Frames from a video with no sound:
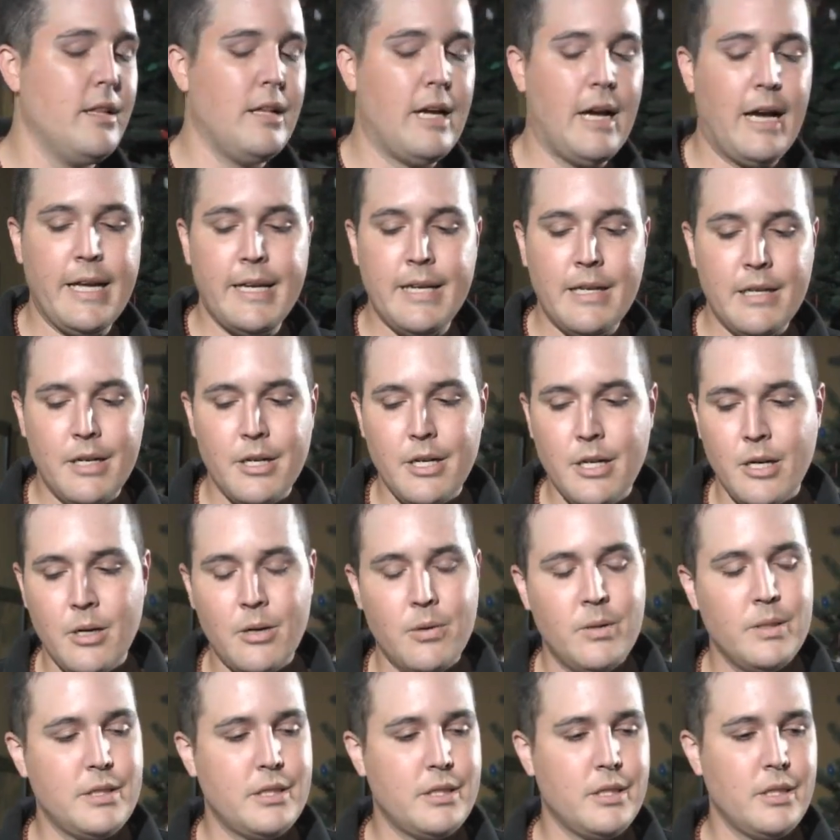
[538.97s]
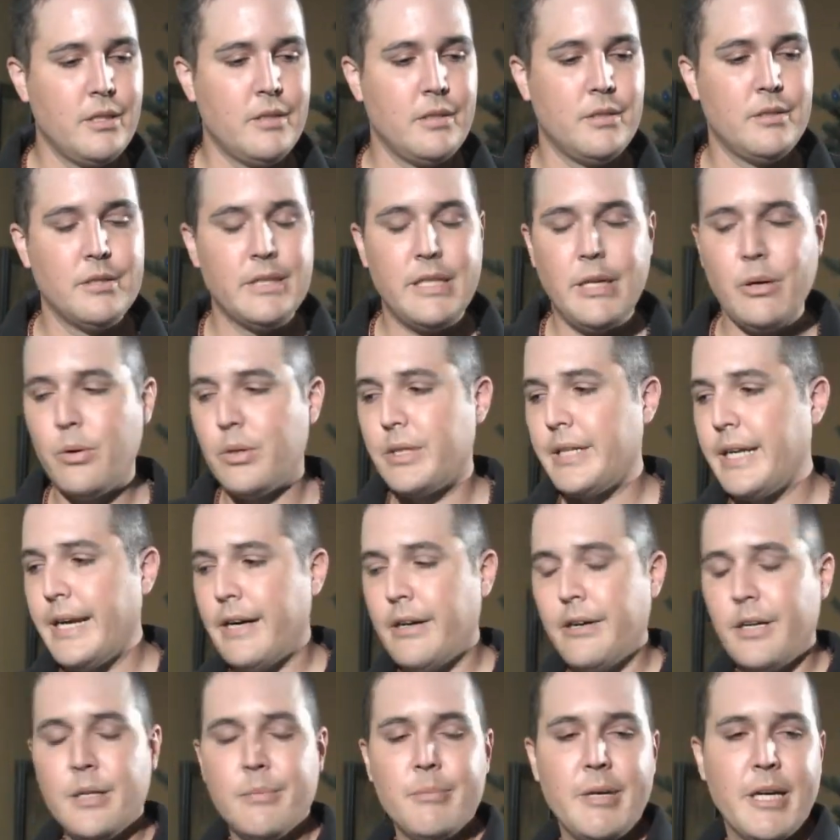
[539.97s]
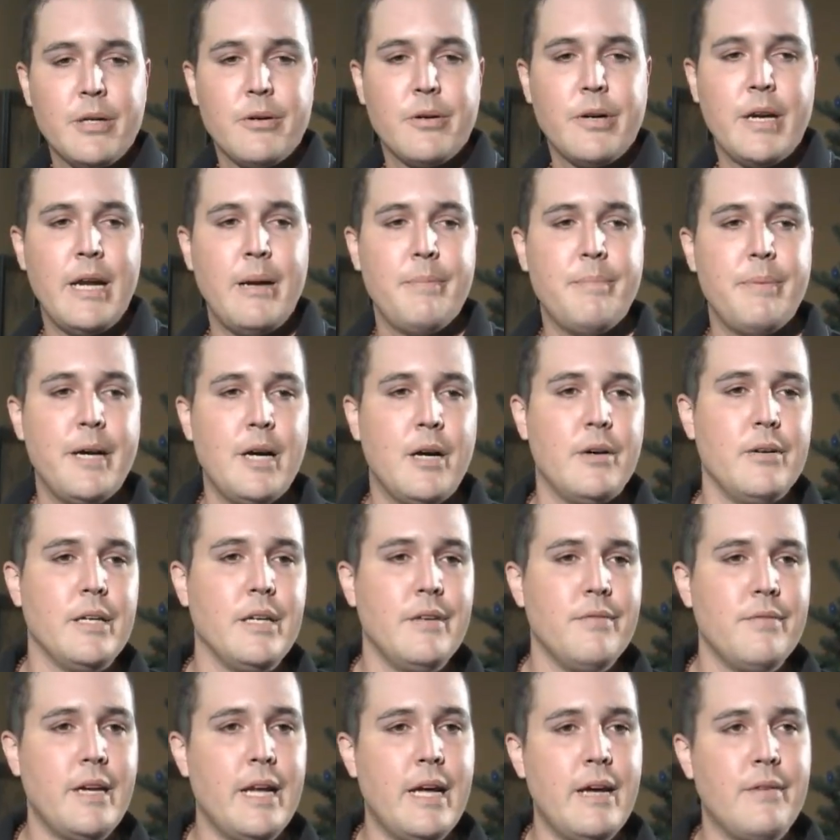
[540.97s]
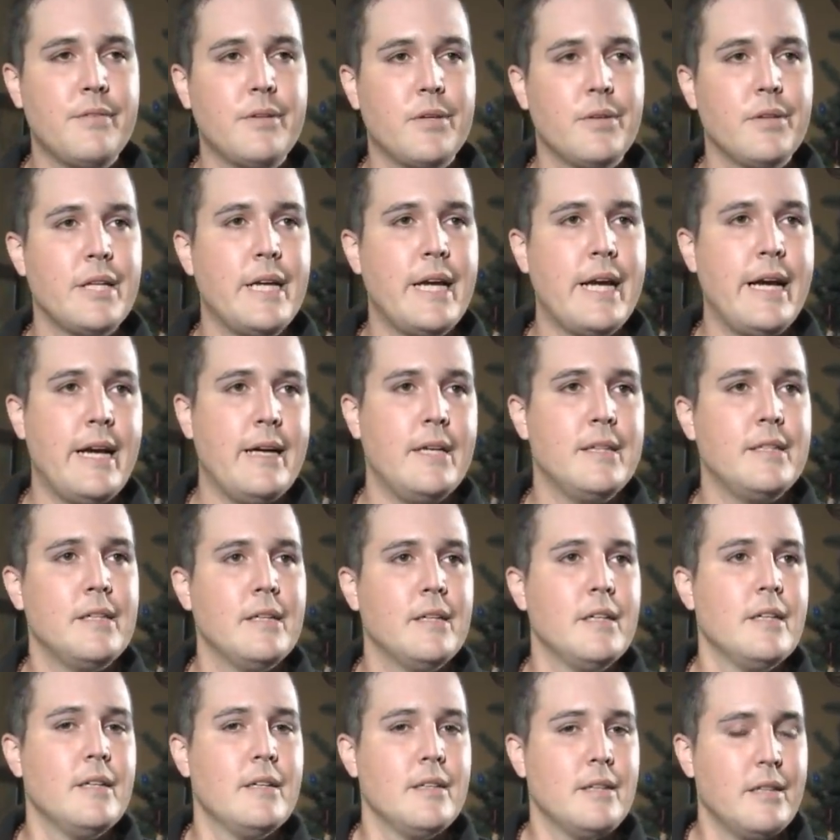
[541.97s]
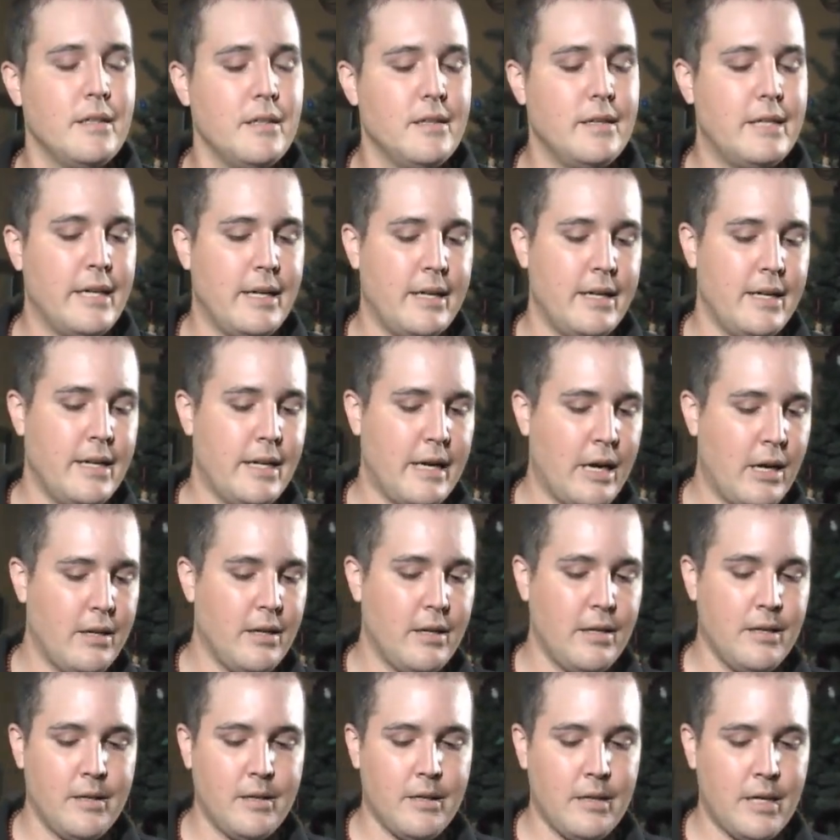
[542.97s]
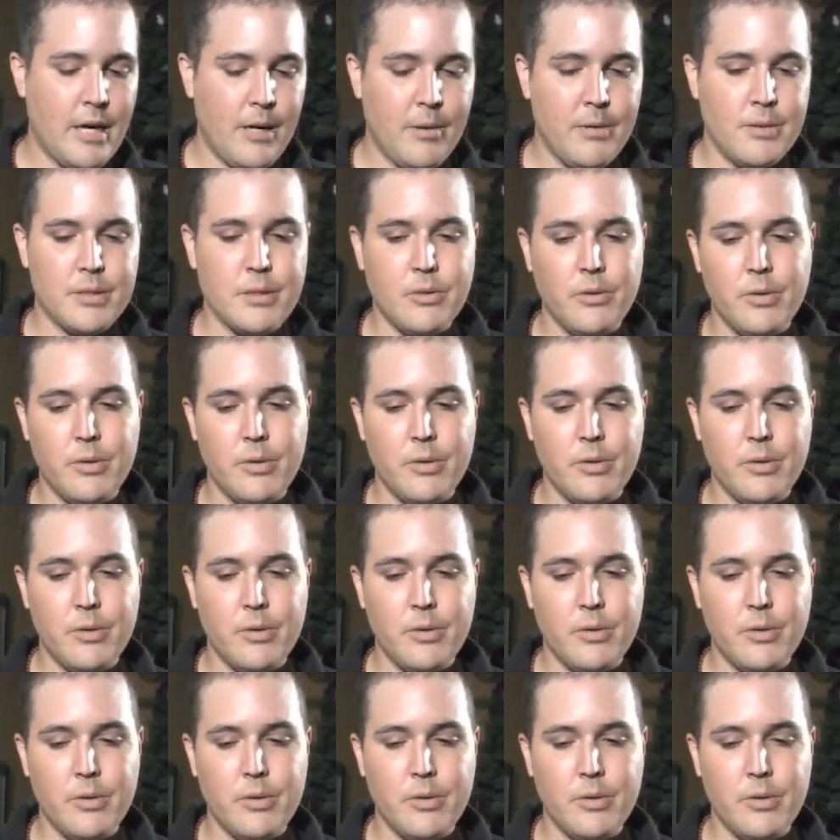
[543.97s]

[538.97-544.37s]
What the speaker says: I didn't know until they were carrying my crap out, even after that I was